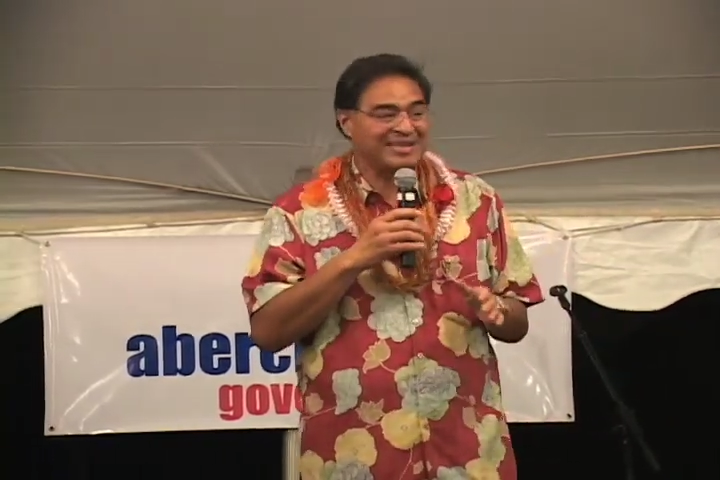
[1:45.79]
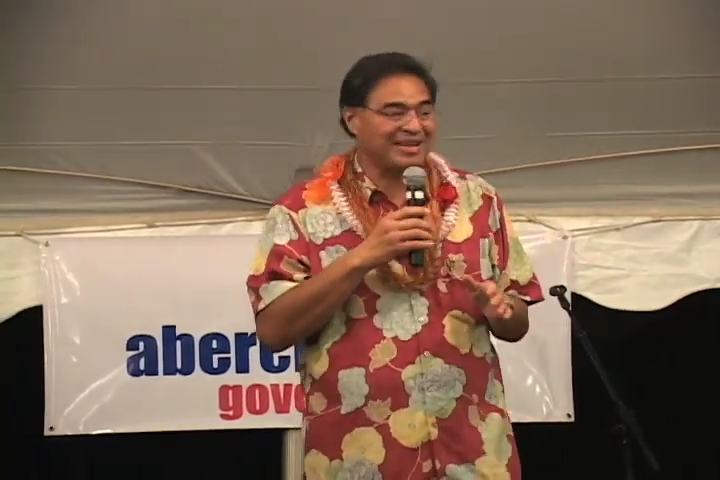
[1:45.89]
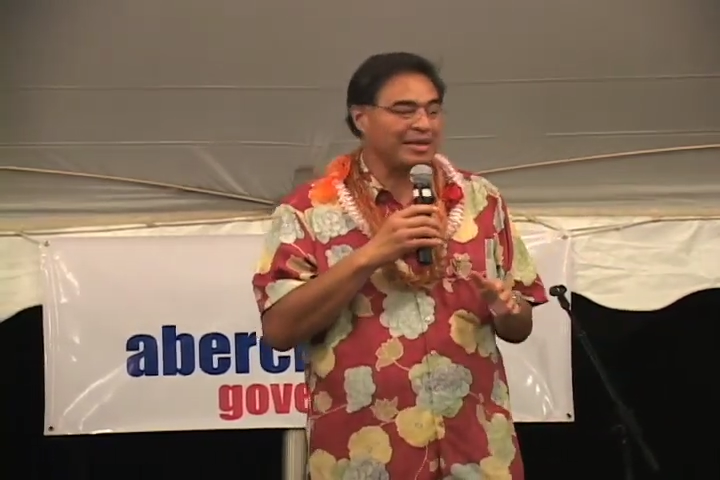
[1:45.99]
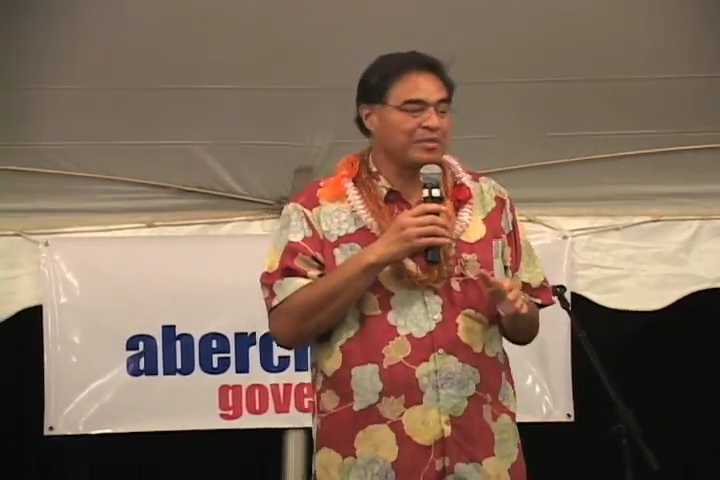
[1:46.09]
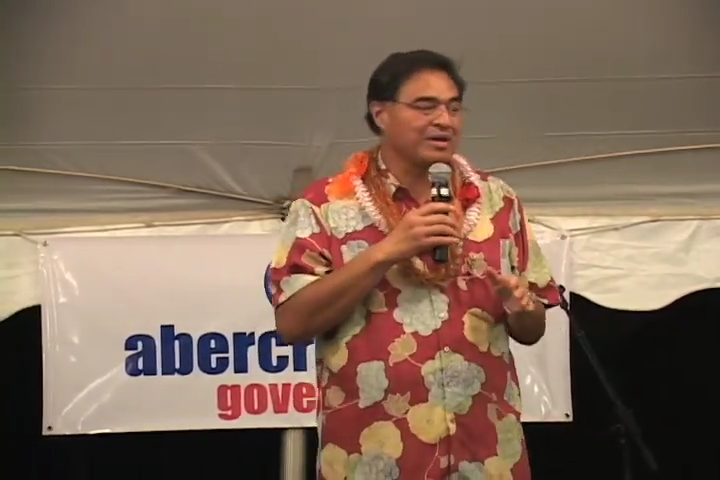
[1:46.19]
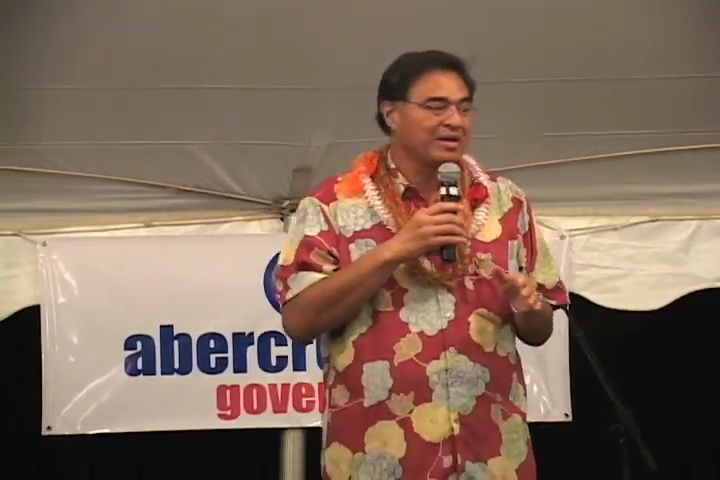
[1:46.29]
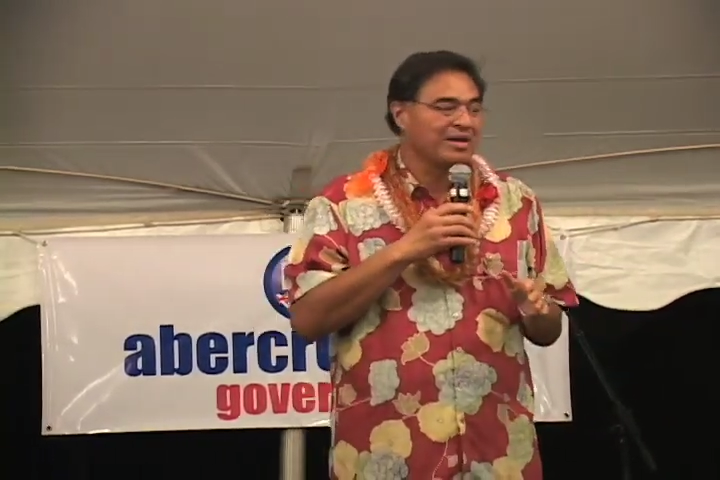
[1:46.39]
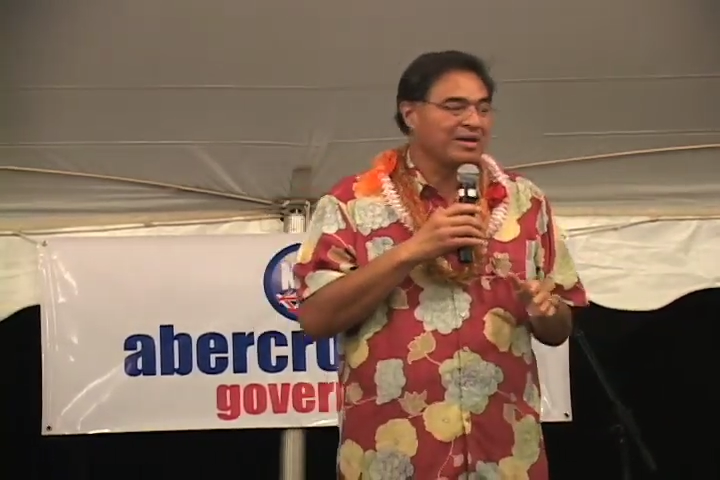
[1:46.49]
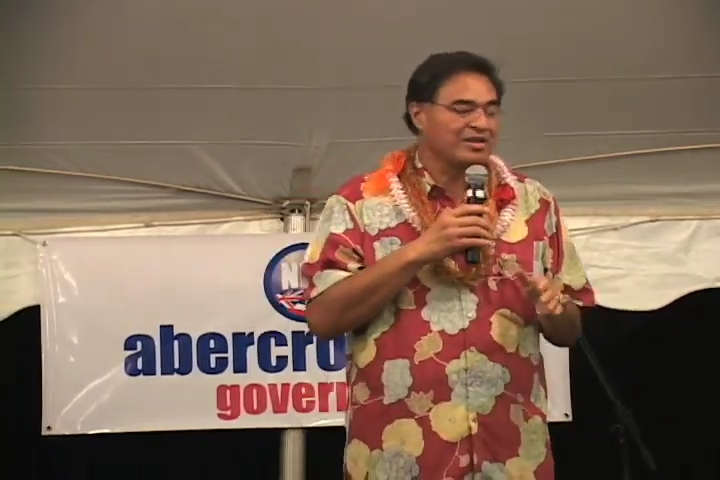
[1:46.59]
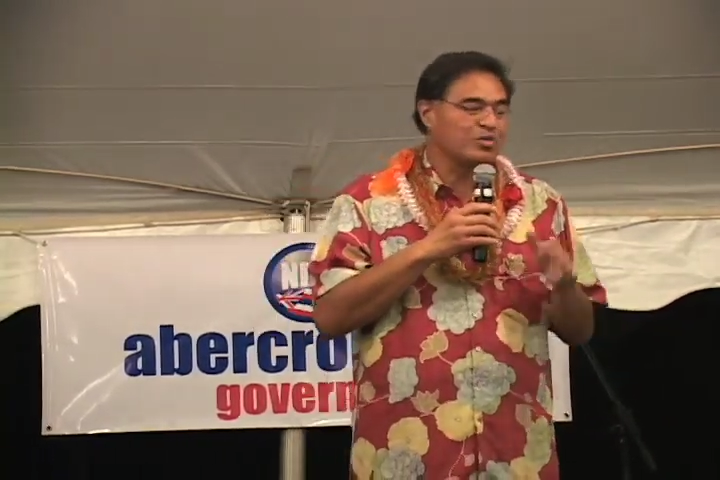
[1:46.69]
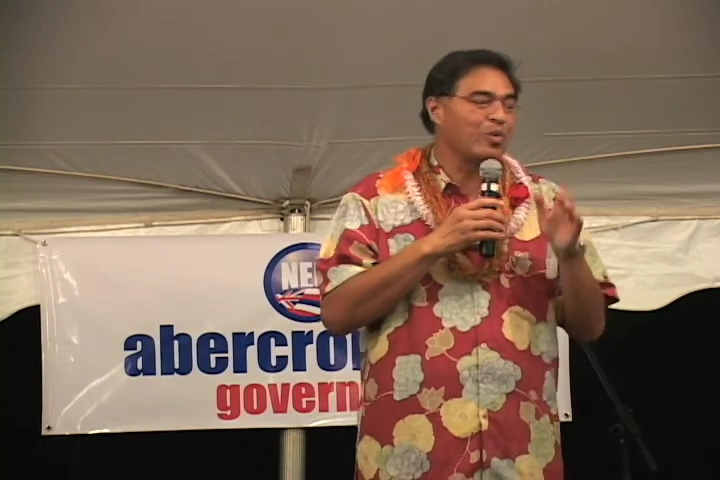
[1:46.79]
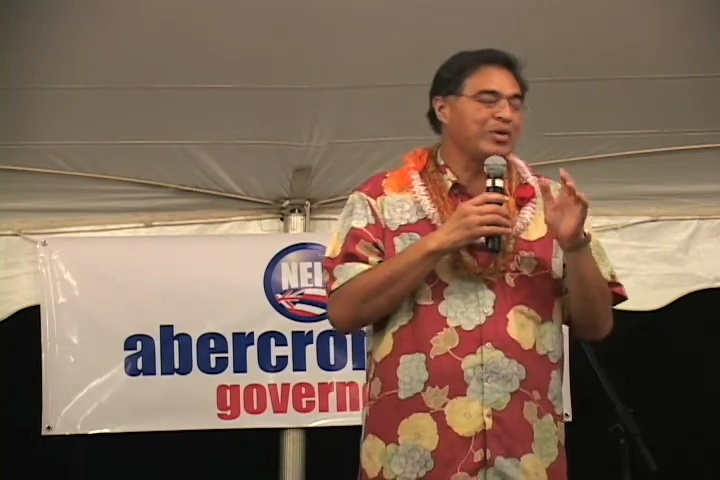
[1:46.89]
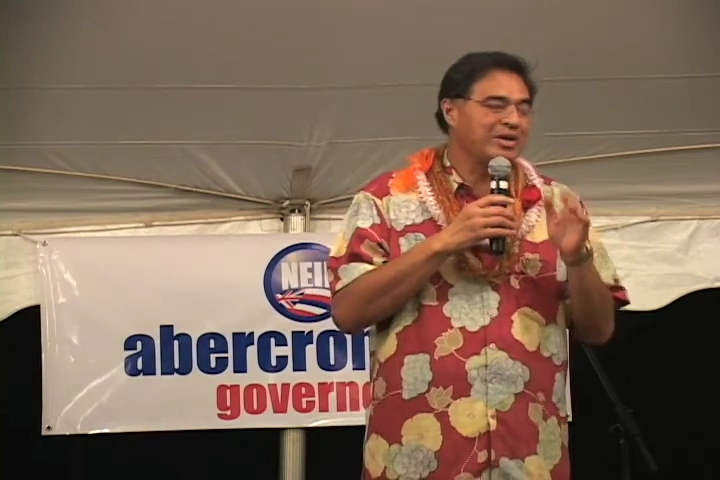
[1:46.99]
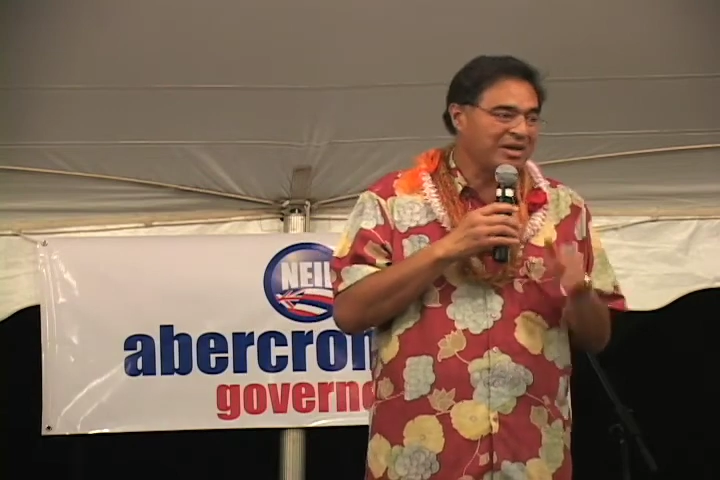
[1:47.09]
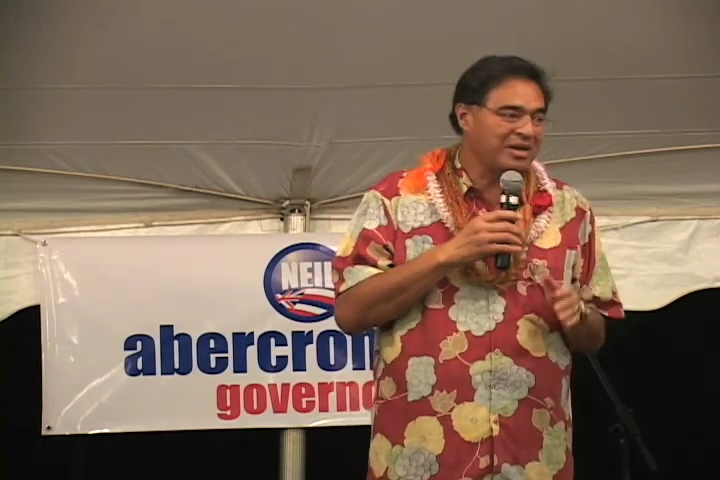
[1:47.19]
team is what
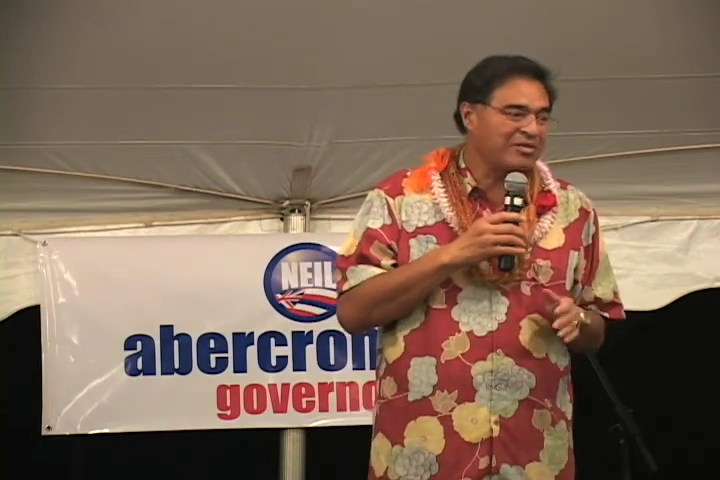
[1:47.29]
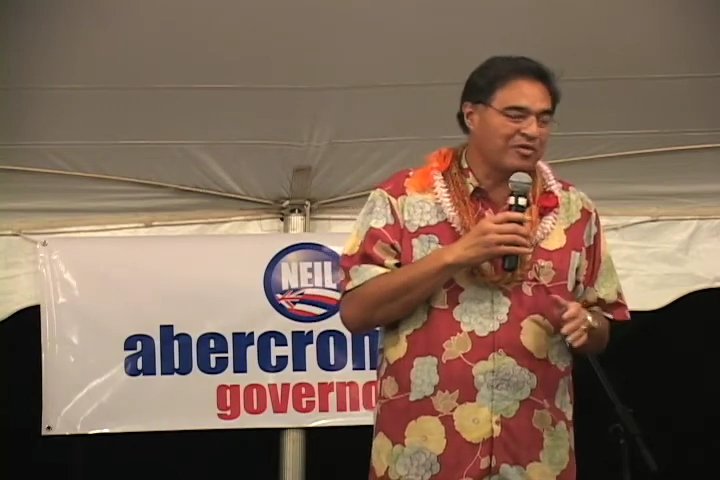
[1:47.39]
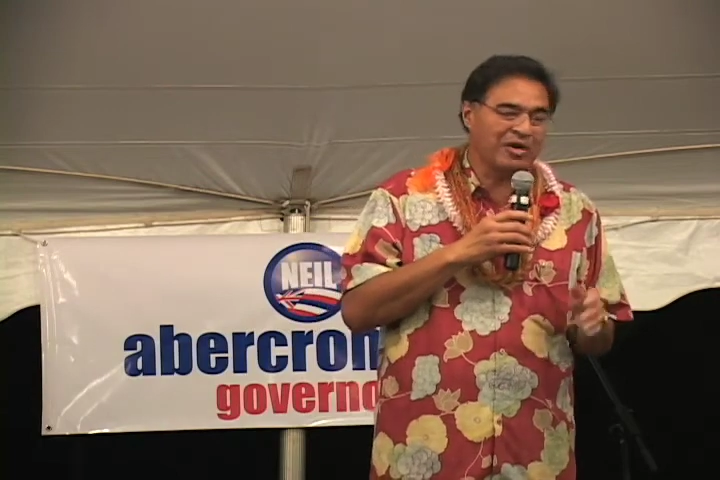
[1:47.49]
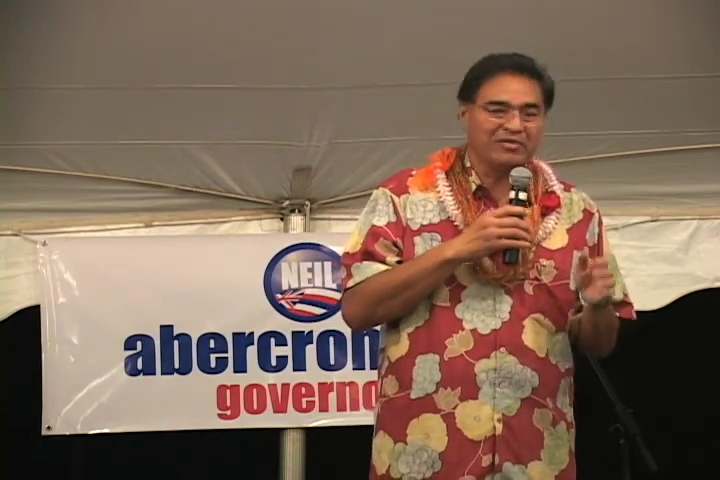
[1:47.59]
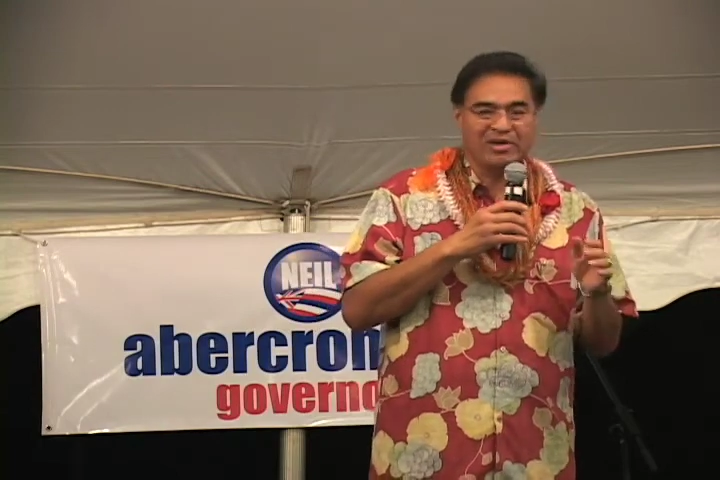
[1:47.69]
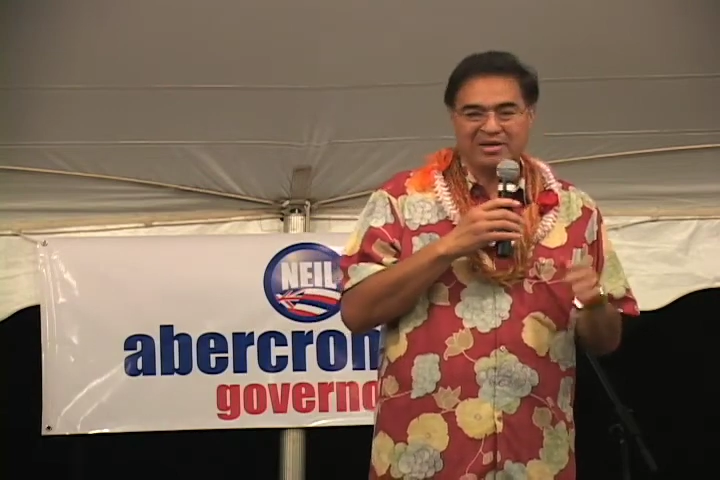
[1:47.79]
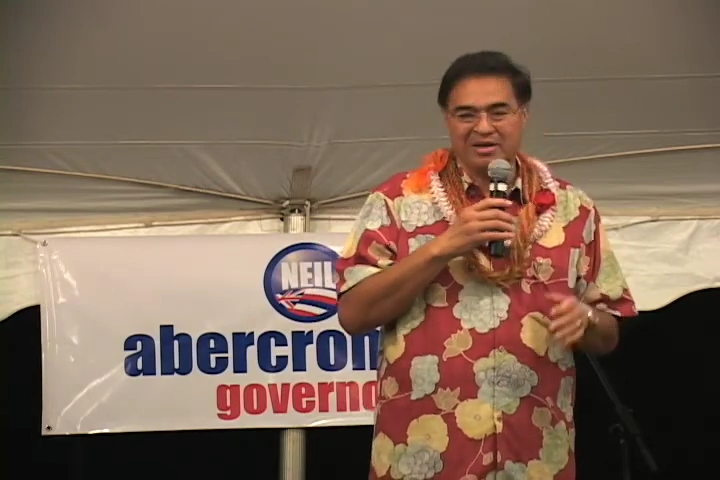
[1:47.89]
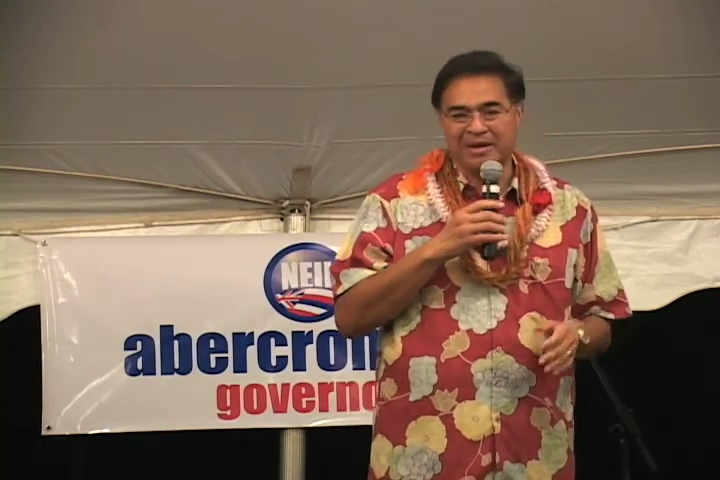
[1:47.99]
we need for Hawaii.